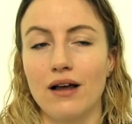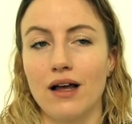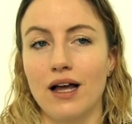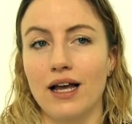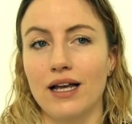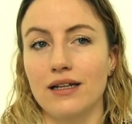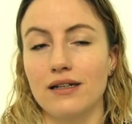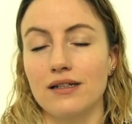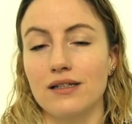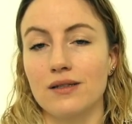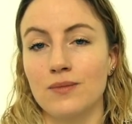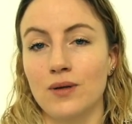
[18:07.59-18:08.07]
I
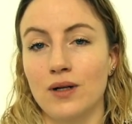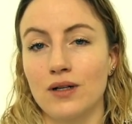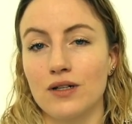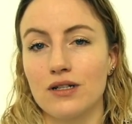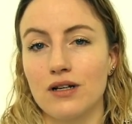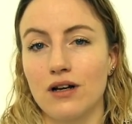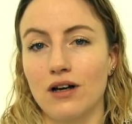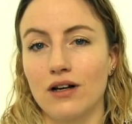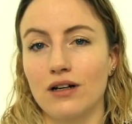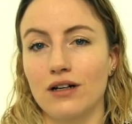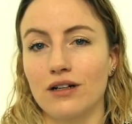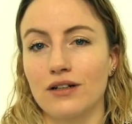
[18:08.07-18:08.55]
had a small
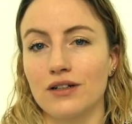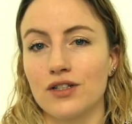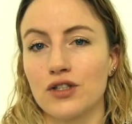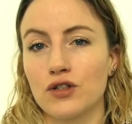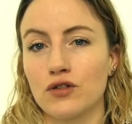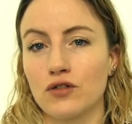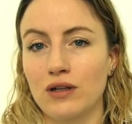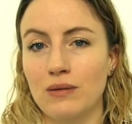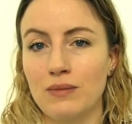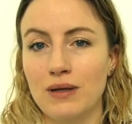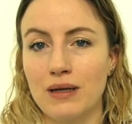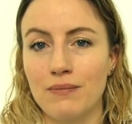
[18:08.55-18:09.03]
toddler, a
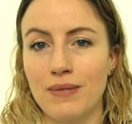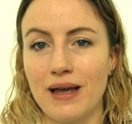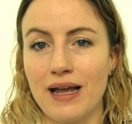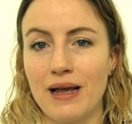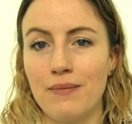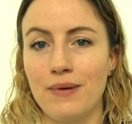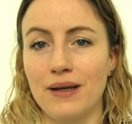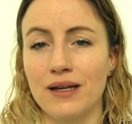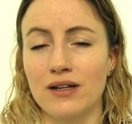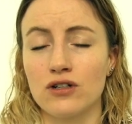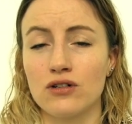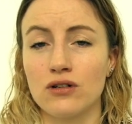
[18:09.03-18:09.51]
screaming
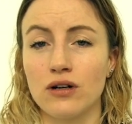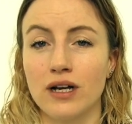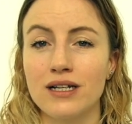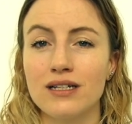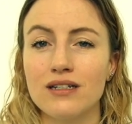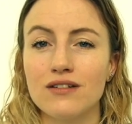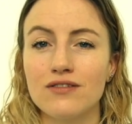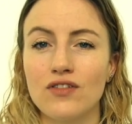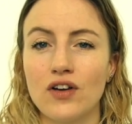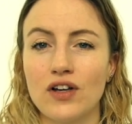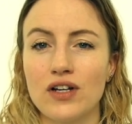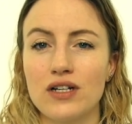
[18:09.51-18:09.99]
baby, and trying
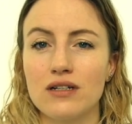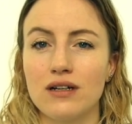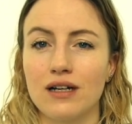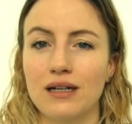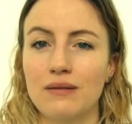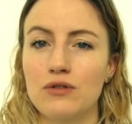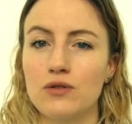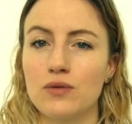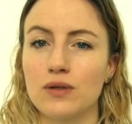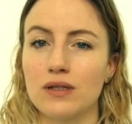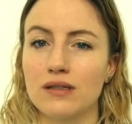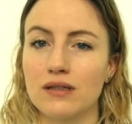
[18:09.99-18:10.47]
to find
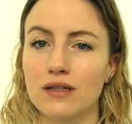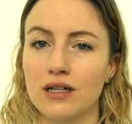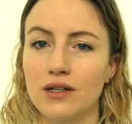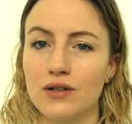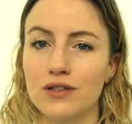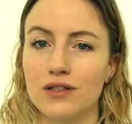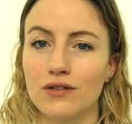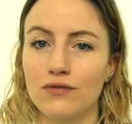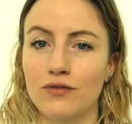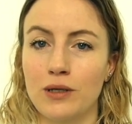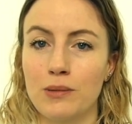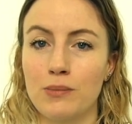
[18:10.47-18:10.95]
time to
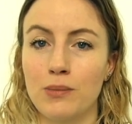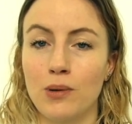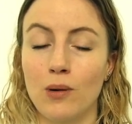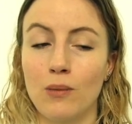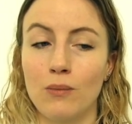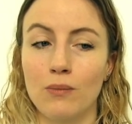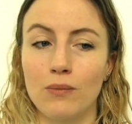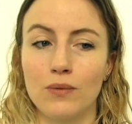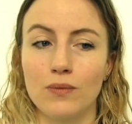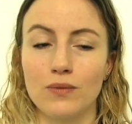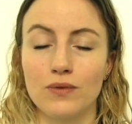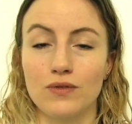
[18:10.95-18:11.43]
exclusively
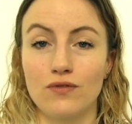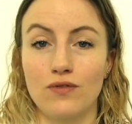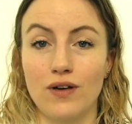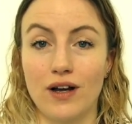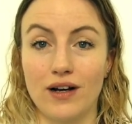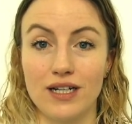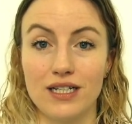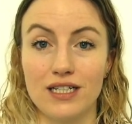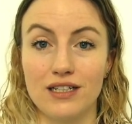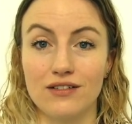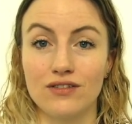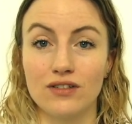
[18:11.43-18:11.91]
pump was
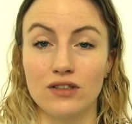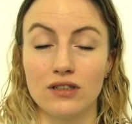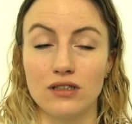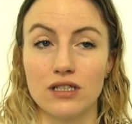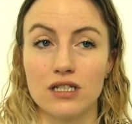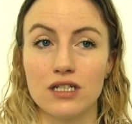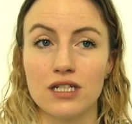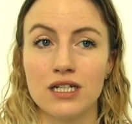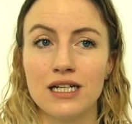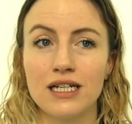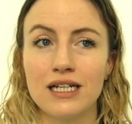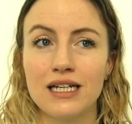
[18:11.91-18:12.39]
very
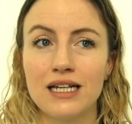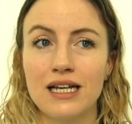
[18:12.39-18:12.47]
difficult.